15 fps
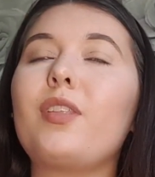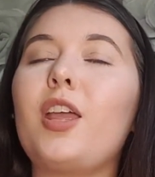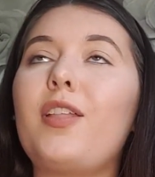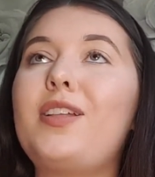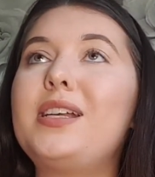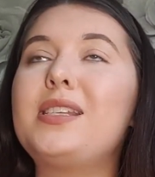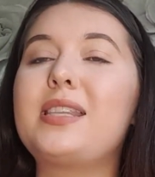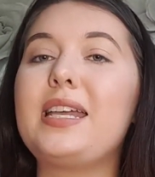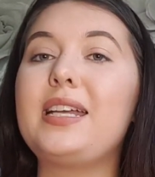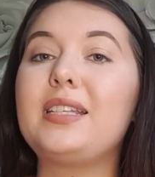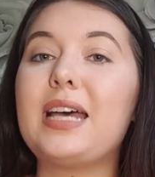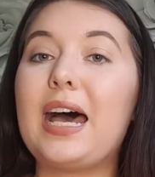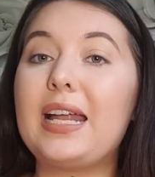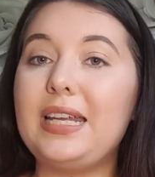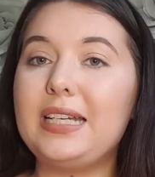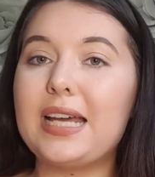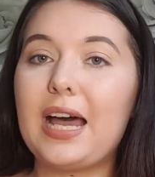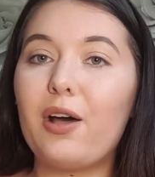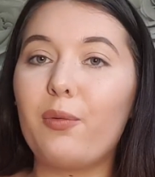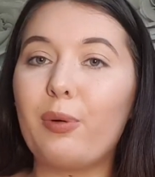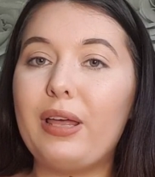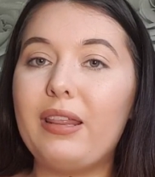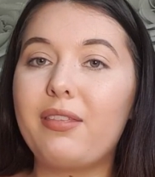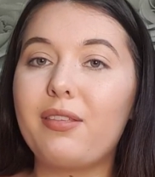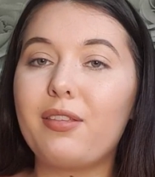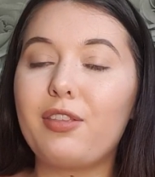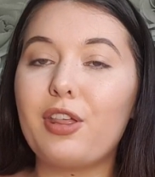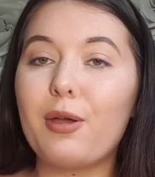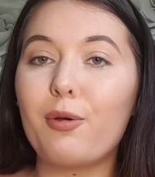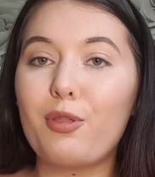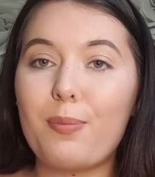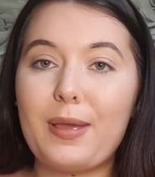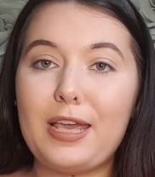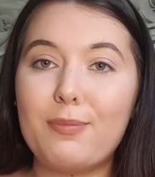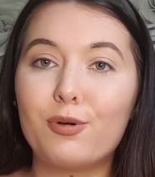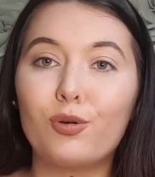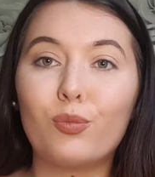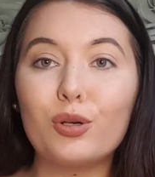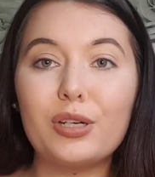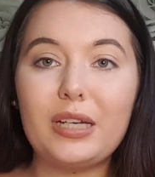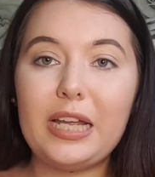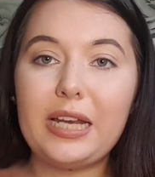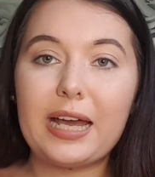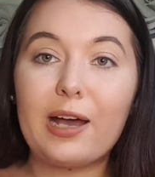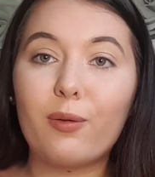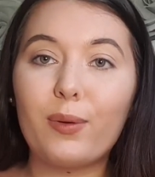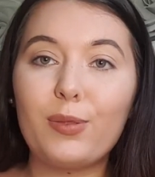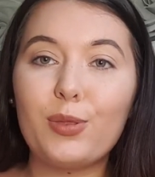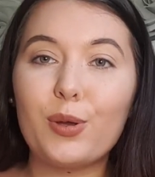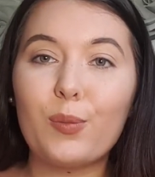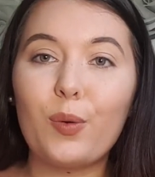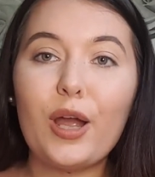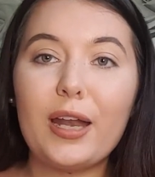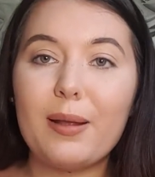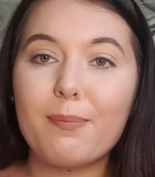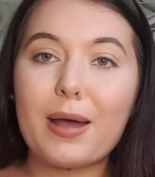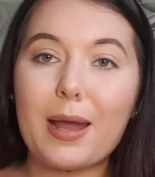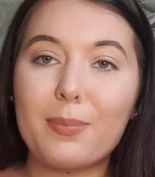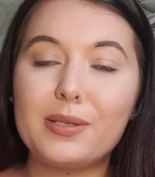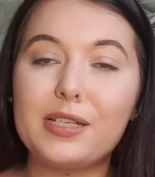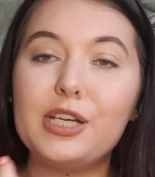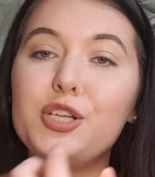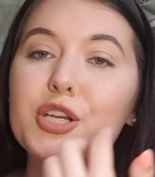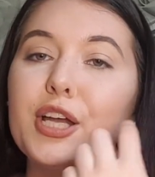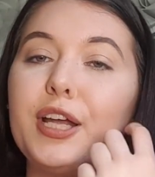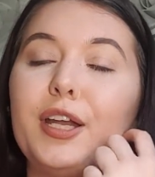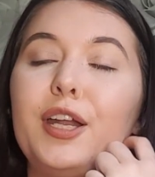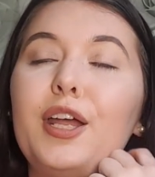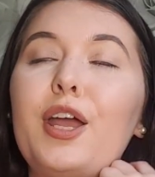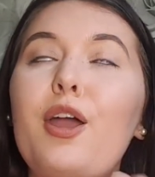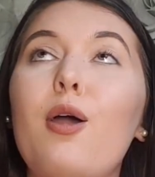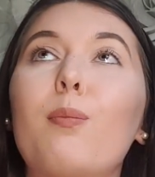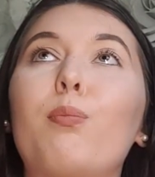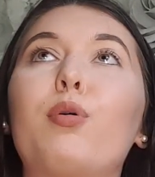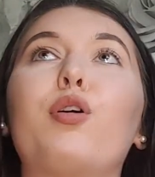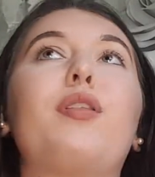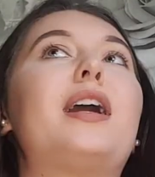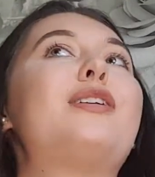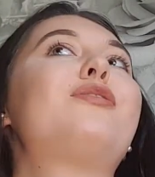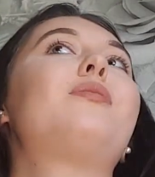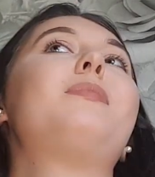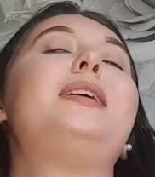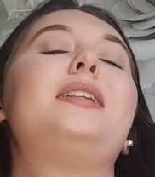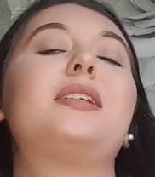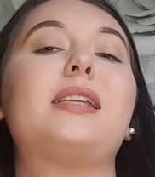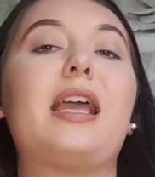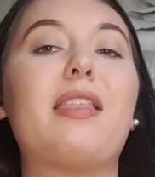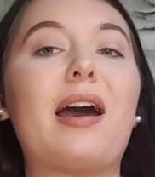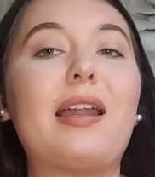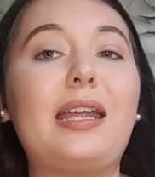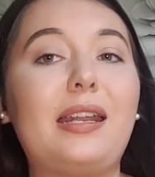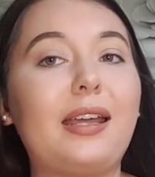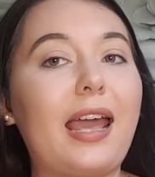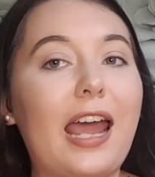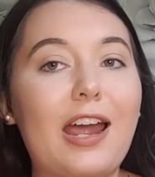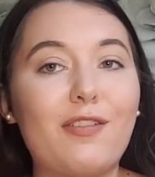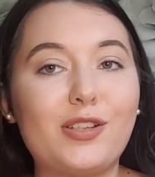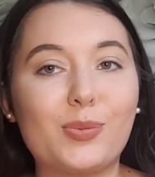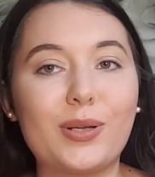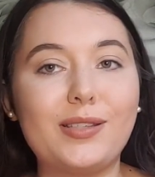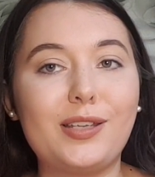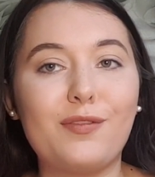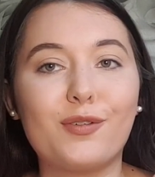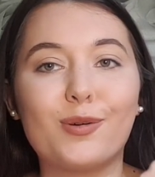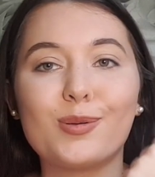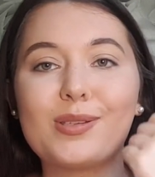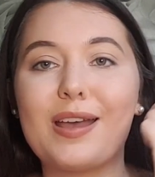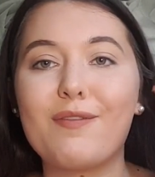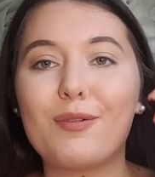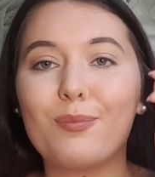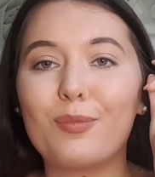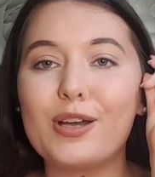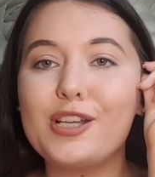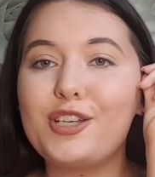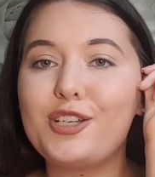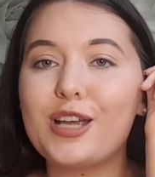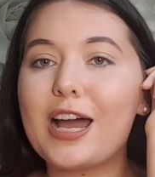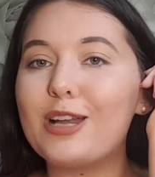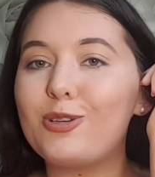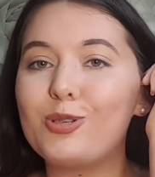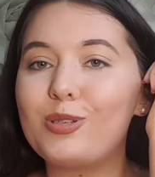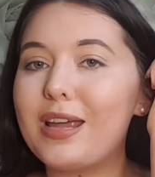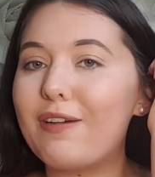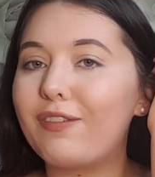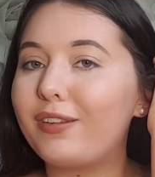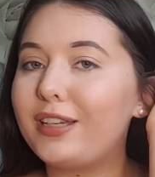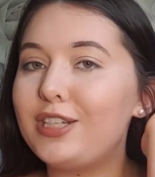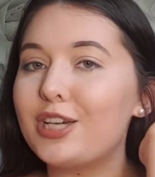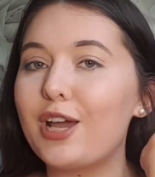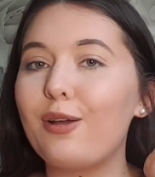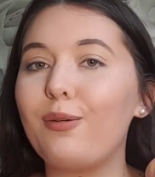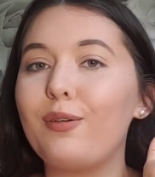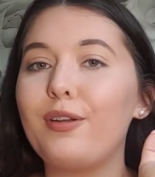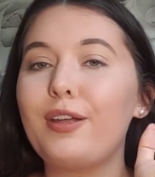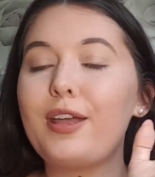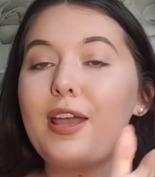there's things that I need help with that other people wouldn't need help with that weren't in my position, but that doesn't mean to say that I need a carer 24/7, which I just definitely don't.